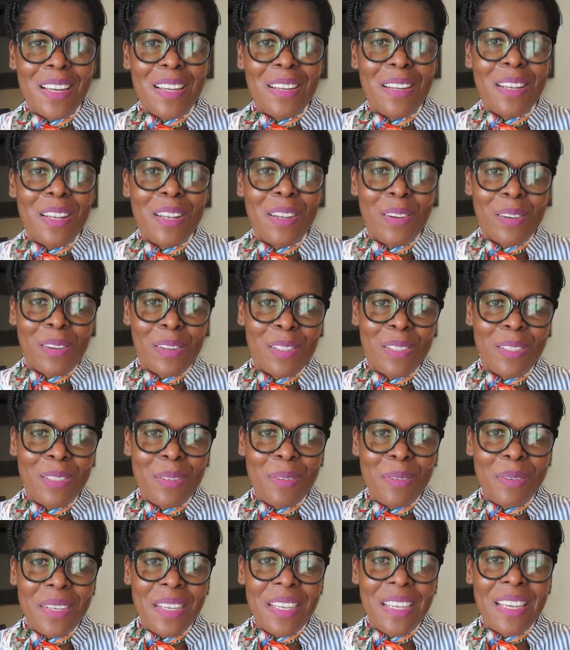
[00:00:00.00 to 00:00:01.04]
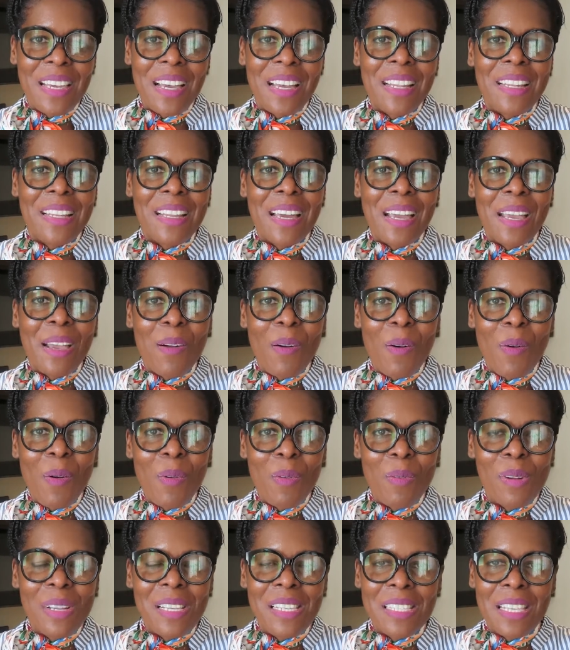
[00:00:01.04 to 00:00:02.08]
a luxury, and I
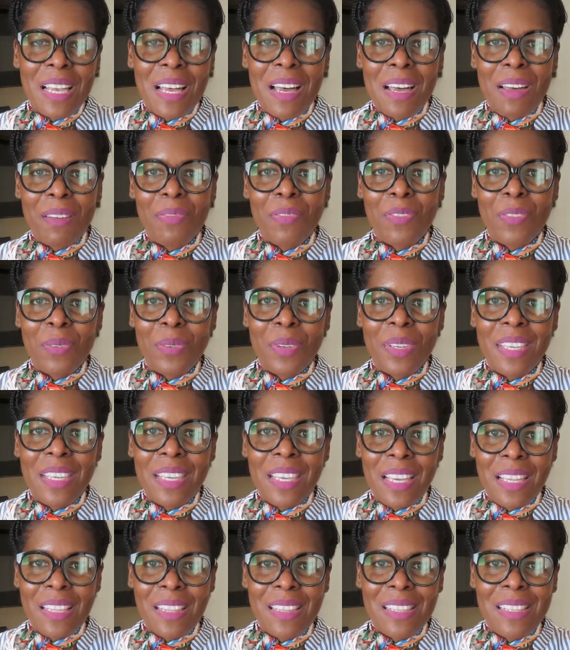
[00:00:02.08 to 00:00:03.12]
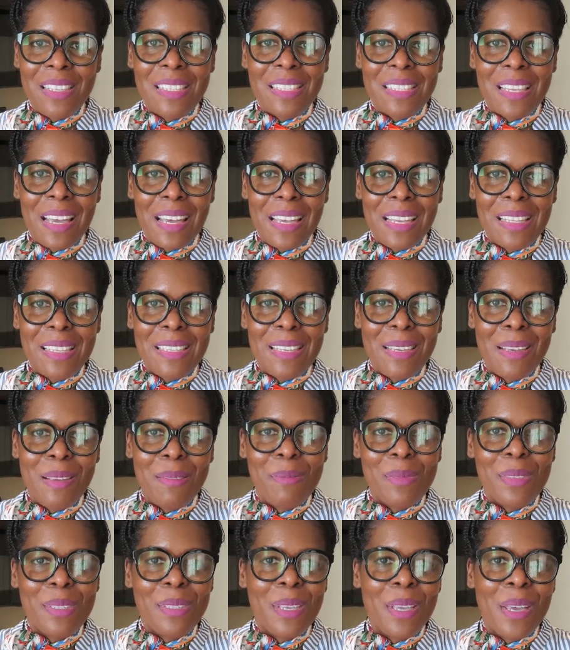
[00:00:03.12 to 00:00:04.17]
always have to get these
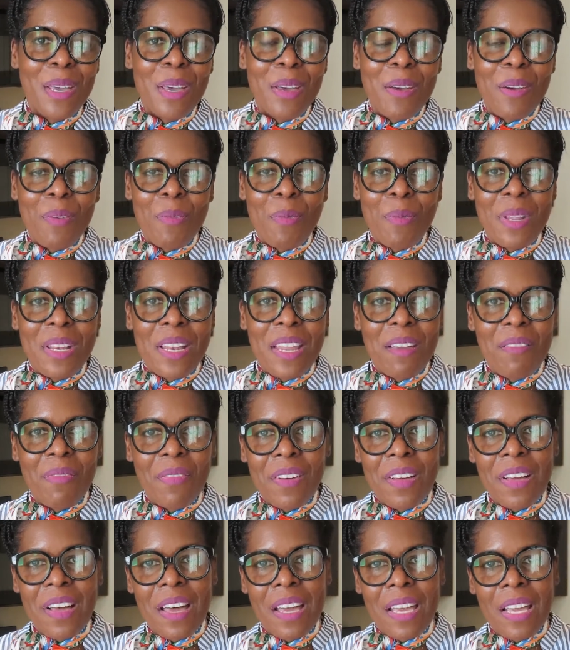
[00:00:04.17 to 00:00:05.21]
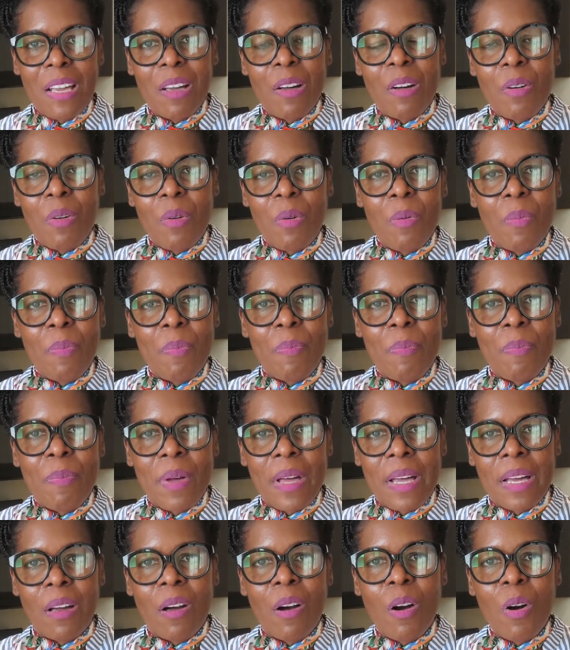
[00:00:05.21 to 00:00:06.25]
items whenever I go
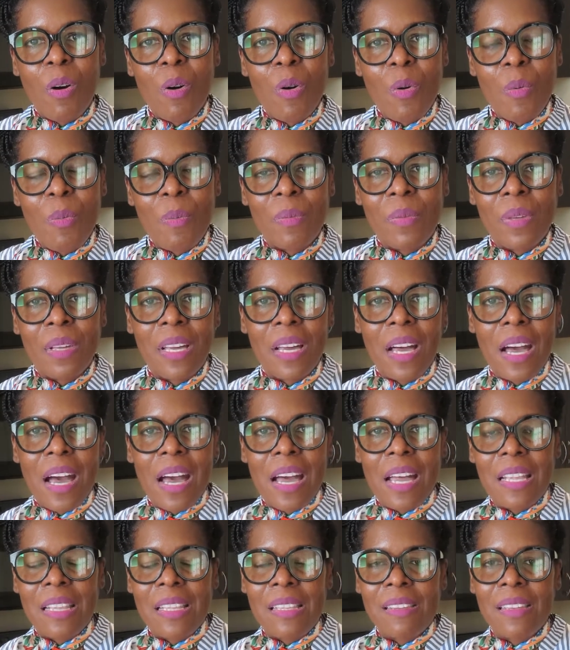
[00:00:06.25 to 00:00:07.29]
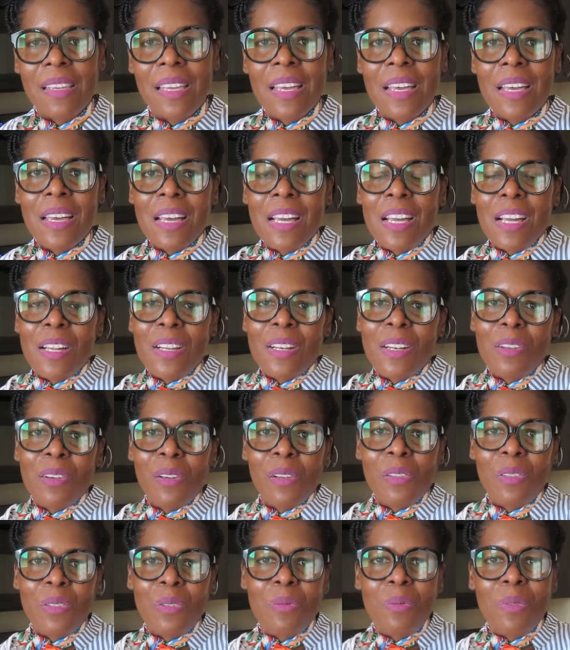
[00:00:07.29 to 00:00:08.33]
back home. And
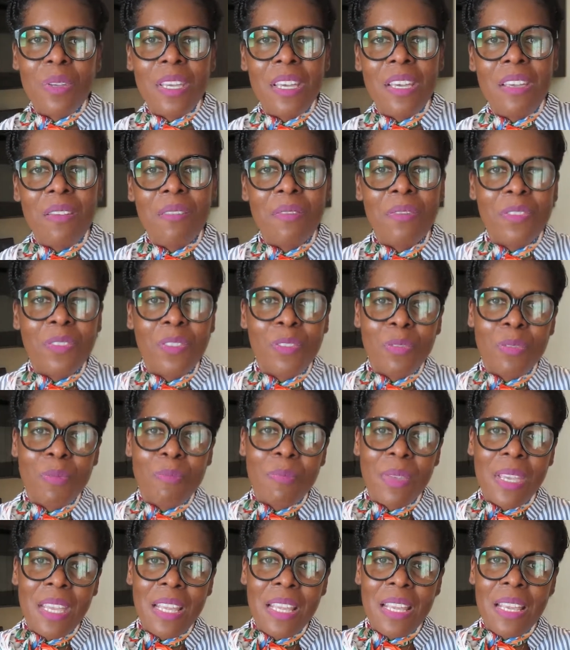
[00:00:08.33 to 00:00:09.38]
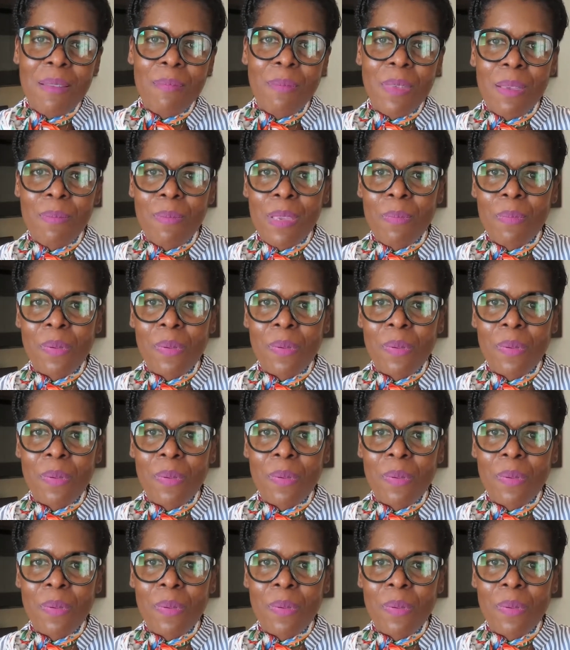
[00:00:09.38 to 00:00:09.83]
luxury to many may be